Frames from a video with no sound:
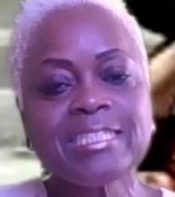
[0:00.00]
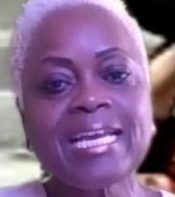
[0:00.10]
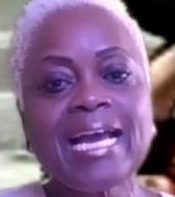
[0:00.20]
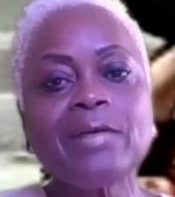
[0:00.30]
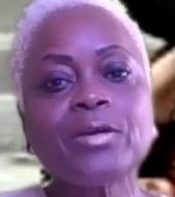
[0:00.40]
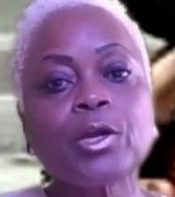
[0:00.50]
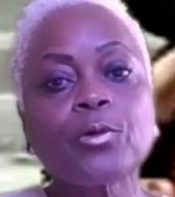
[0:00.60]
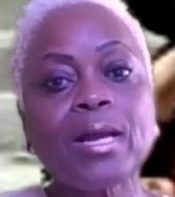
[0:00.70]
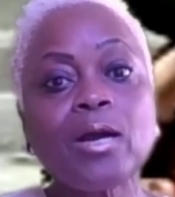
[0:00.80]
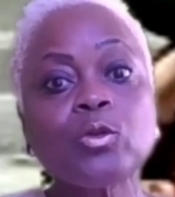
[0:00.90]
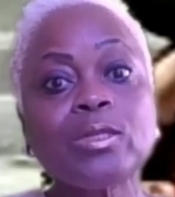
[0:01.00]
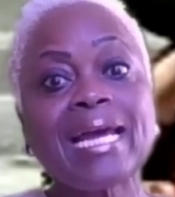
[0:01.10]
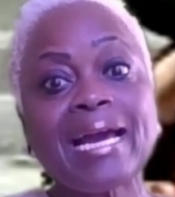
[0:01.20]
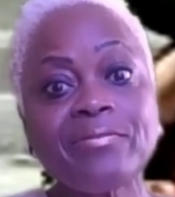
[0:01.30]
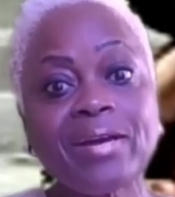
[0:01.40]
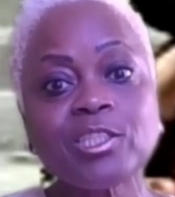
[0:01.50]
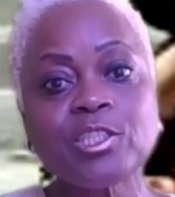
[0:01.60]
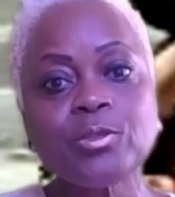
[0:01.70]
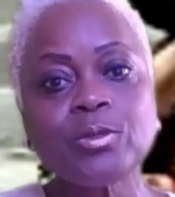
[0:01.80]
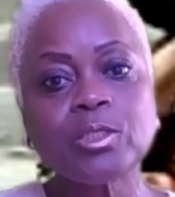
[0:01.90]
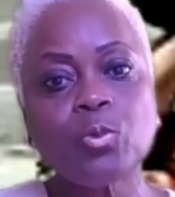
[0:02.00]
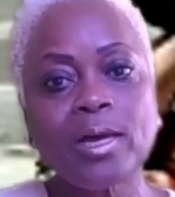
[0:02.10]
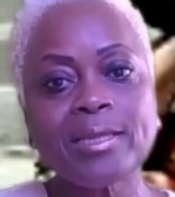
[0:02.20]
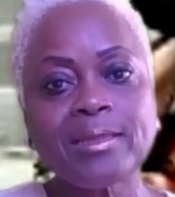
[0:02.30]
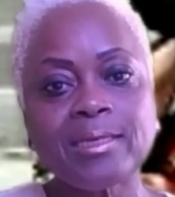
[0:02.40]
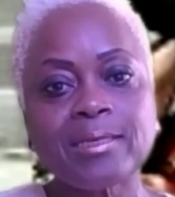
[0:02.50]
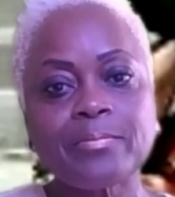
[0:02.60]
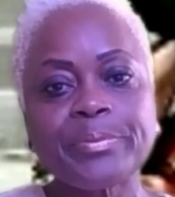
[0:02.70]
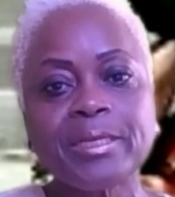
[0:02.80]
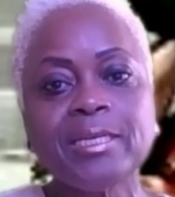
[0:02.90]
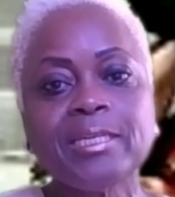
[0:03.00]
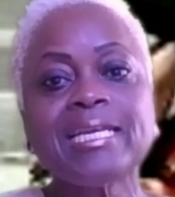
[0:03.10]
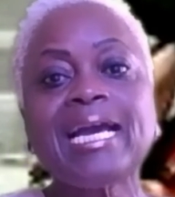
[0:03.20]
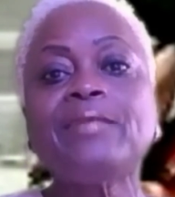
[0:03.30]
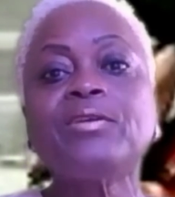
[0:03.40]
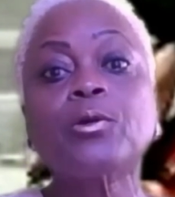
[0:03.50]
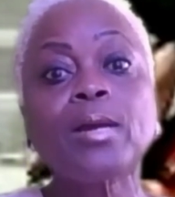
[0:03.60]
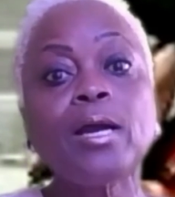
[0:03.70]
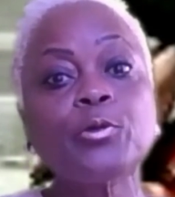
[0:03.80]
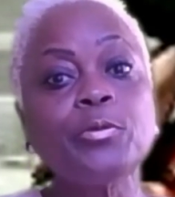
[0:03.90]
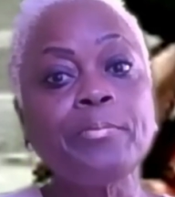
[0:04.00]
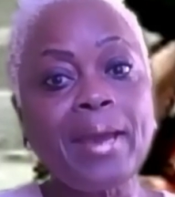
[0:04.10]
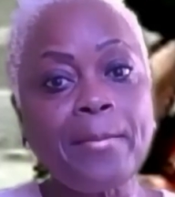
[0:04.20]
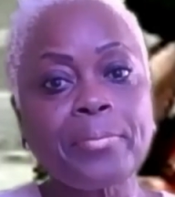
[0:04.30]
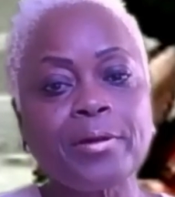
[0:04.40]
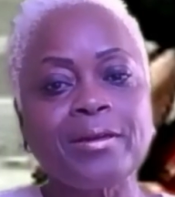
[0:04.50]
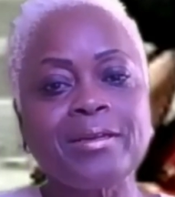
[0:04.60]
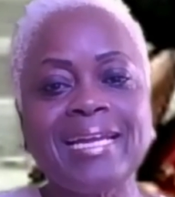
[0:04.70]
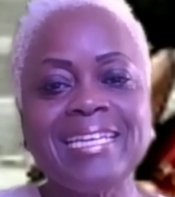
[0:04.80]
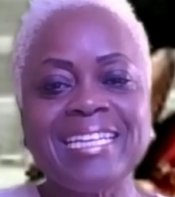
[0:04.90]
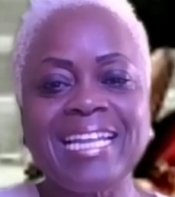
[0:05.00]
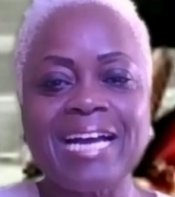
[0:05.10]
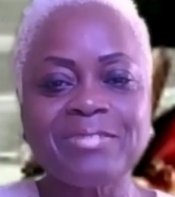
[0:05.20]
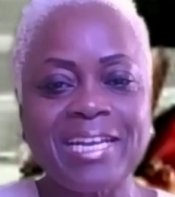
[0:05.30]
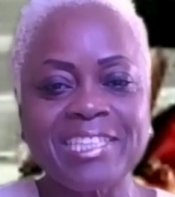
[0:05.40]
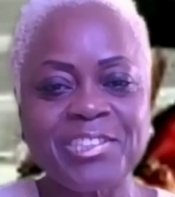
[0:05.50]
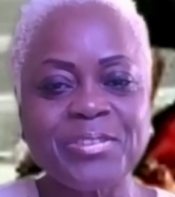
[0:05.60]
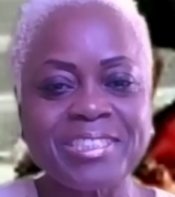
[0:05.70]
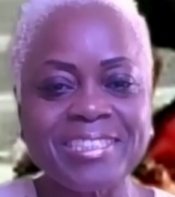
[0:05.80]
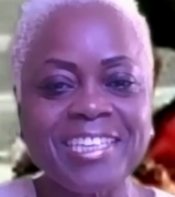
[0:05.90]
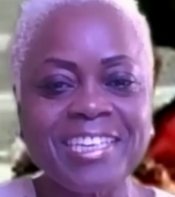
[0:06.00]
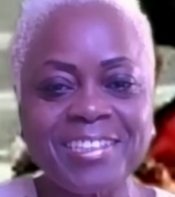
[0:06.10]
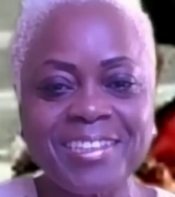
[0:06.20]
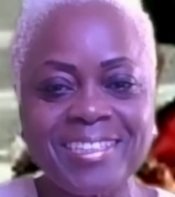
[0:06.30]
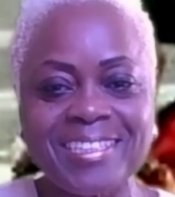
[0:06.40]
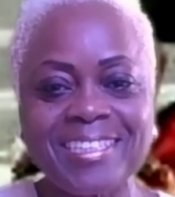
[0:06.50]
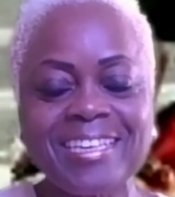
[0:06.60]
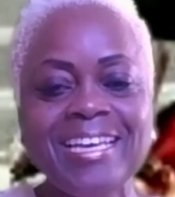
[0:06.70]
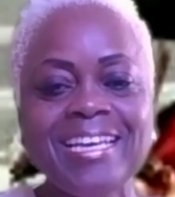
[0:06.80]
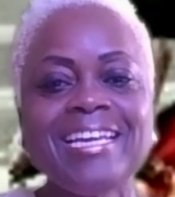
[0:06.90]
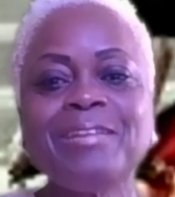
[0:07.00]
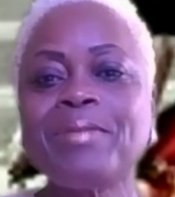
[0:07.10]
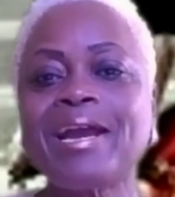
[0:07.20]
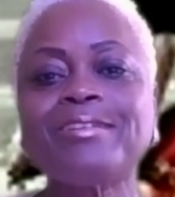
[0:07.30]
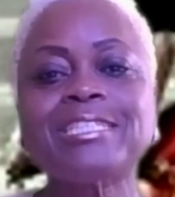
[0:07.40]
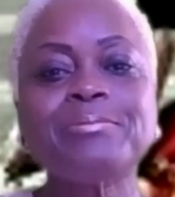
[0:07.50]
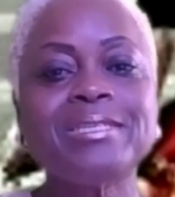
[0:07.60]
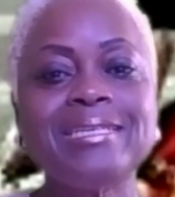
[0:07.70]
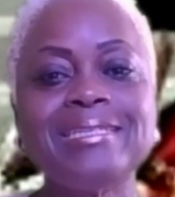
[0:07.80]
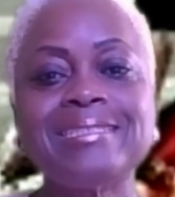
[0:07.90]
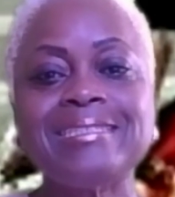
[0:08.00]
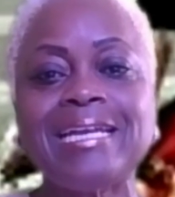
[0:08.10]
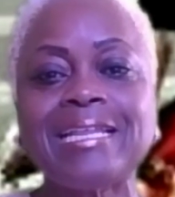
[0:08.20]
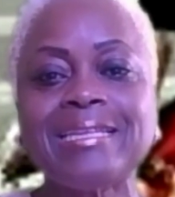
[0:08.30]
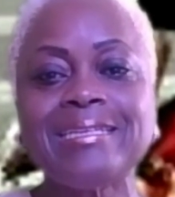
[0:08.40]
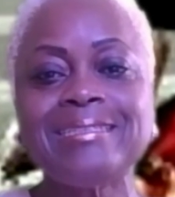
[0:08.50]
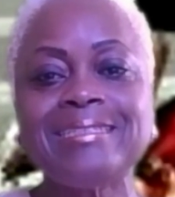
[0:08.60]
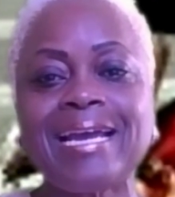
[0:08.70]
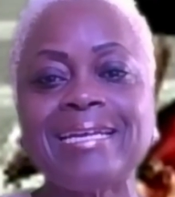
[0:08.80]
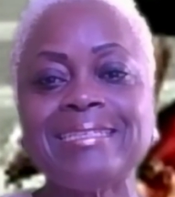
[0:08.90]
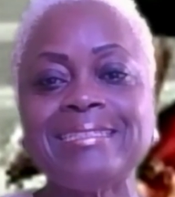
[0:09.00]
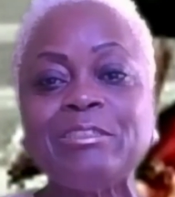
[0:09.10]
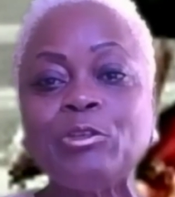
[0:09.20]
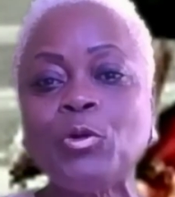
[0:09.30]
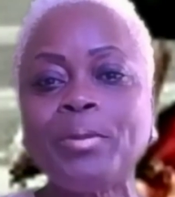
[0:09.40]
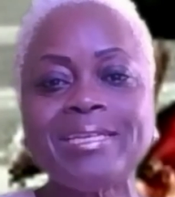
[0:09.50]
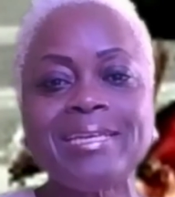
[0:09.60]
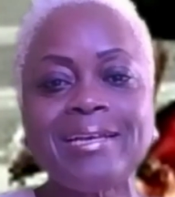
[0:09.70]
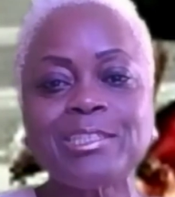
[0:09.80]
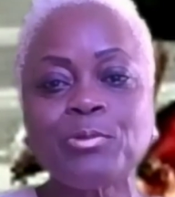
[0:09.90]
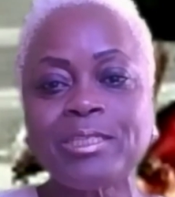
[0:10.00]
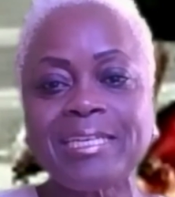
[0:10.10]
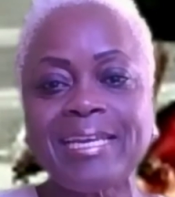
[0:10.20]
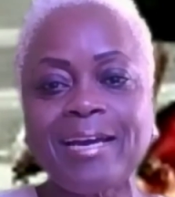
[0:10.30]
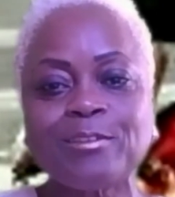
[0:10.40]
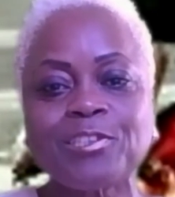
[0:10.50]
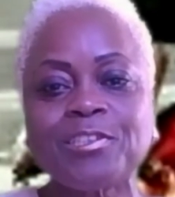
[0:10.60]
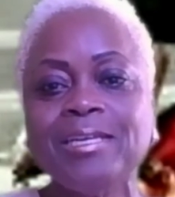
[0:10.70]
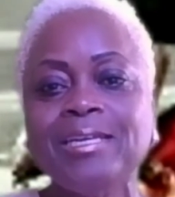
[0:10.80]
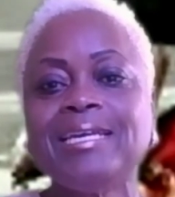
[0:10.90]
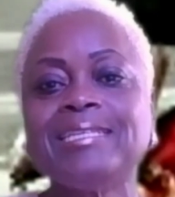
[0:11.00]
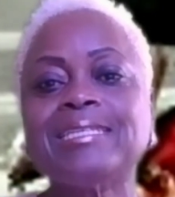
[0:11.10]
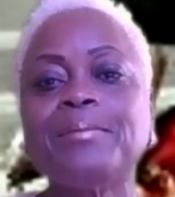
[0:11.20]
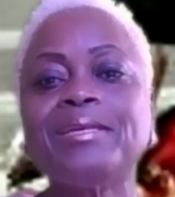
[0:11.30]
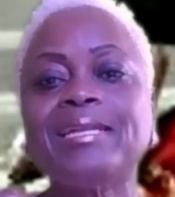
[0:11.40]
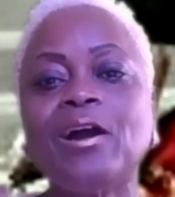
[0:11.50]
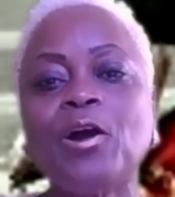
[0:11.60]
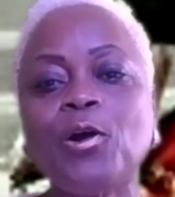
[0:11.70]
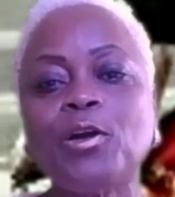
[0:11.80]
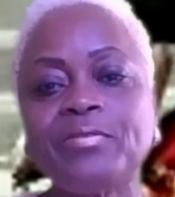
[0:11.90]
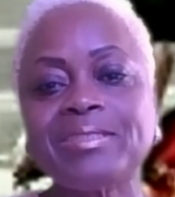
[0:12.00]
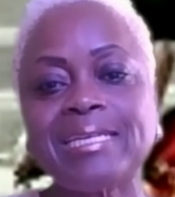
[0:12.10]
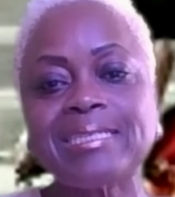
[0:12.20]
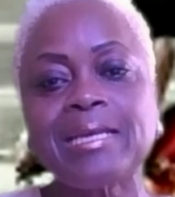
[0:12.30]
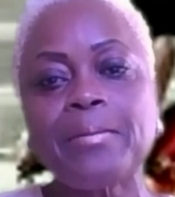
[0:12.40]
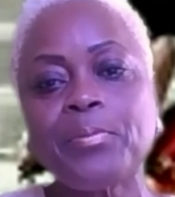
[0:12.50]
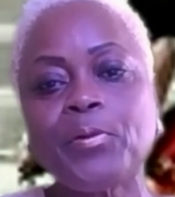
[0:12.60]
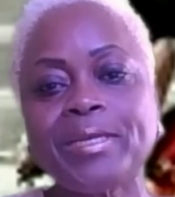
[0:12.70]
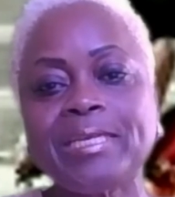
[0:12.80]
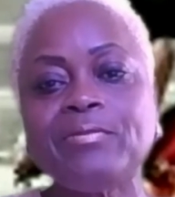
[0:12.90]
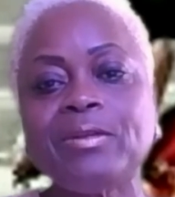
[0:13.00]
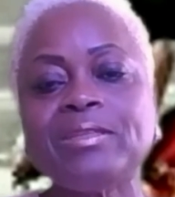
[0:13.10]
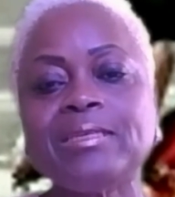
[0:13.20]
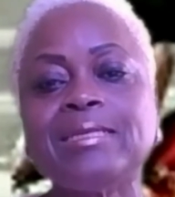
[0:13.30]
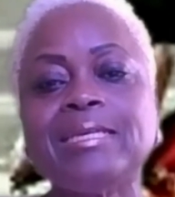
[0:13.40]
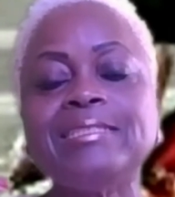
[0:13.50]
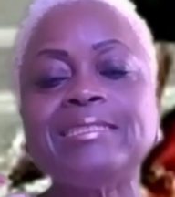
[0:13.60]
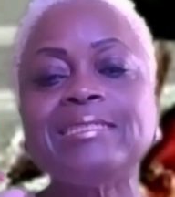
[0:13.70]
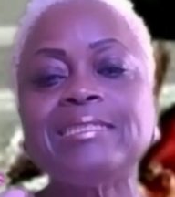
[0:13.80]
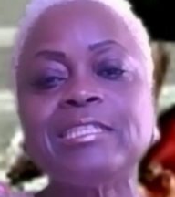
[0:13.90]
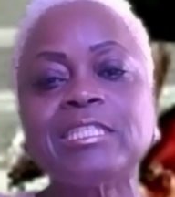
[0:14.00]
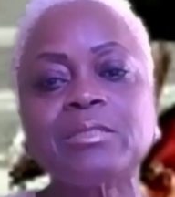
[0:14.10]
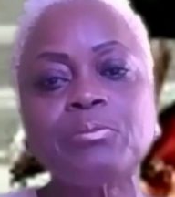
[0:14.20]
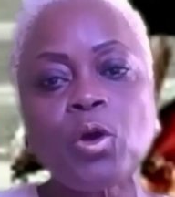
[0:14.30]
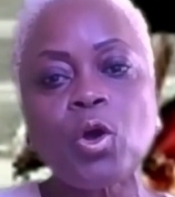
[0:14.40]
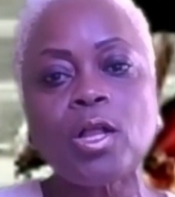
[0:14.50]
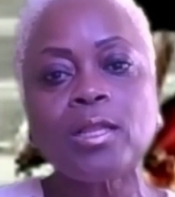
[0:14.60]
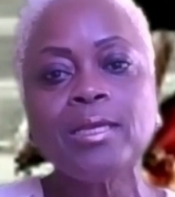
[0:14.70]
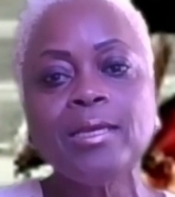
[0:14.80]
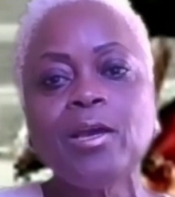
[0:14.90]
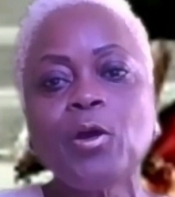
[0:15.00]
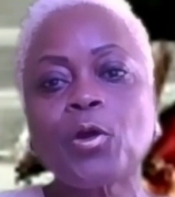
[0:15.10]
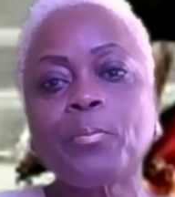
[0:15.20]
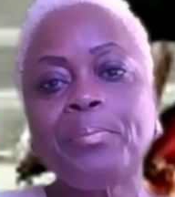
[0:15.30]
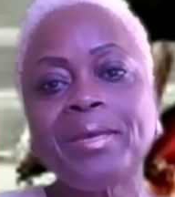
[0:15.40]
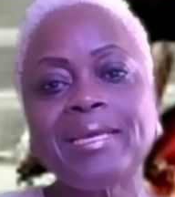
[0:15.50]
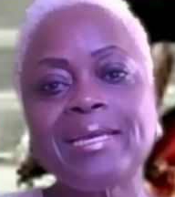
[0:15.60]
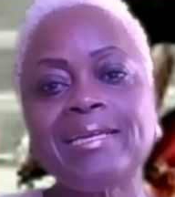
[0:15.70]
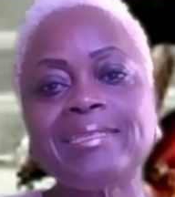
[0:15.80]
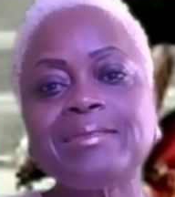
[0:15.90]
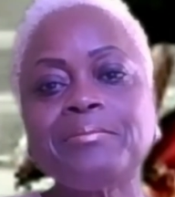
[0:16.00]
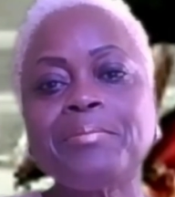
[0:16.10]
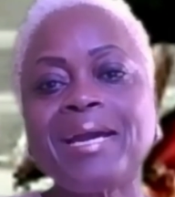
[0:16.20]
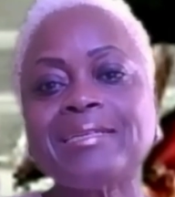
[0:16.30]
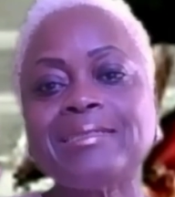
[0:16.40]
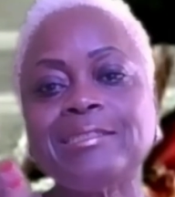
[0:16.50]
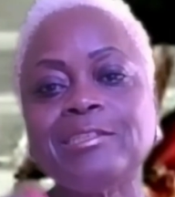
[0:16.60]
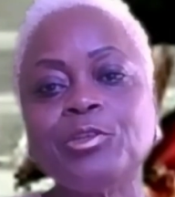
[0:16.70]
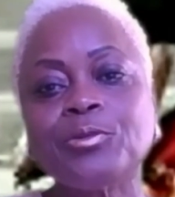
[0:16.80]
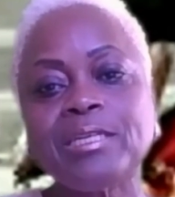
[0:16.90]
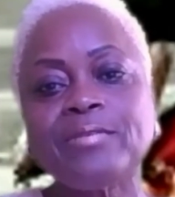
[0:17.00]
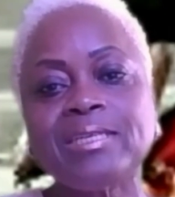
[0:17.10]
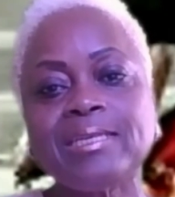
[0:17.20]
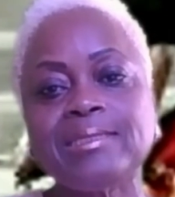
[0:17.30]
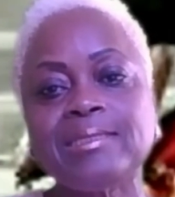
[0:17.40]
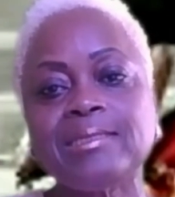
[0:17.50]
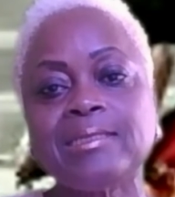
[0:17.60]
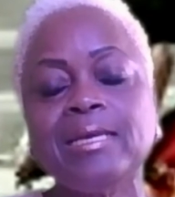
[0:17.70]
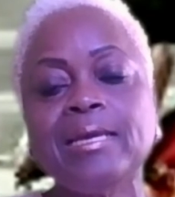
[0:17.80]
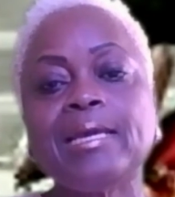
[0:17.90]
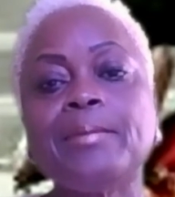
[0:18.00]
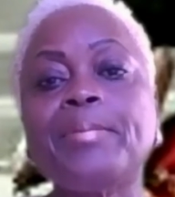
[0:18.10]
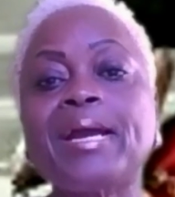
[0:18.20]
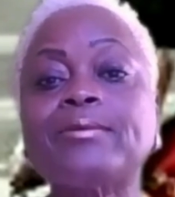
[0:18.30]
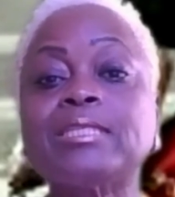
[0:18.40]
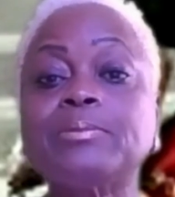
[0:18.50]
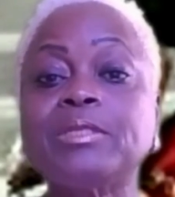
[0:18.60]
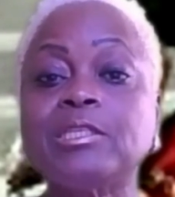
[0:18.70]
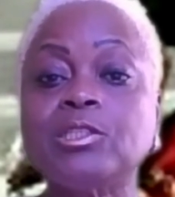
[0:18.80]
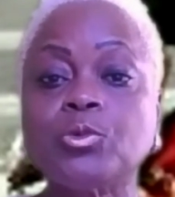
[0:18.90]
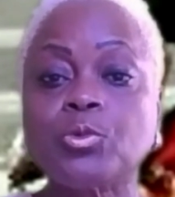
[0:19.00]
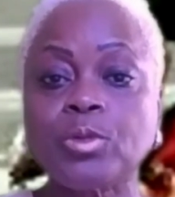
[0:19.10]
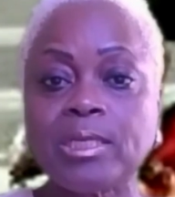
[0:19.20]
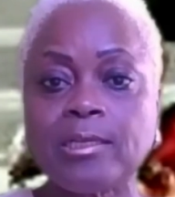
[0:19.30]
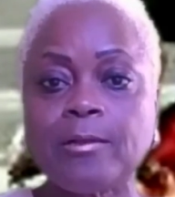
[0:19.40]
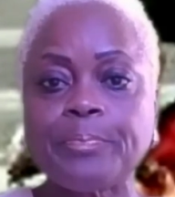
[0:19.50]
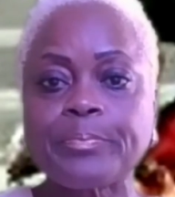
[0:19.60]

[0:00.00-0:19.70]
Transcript: To have a crowd laugh at you is one thing. To have a crowd remember that they laughed at you is another thing. Embarrassment is nothing that nobody else will encounter. It's something that all of us at some point, even if the incident is small or big, it doesn't matter the degree of the incident, embarrassment is real.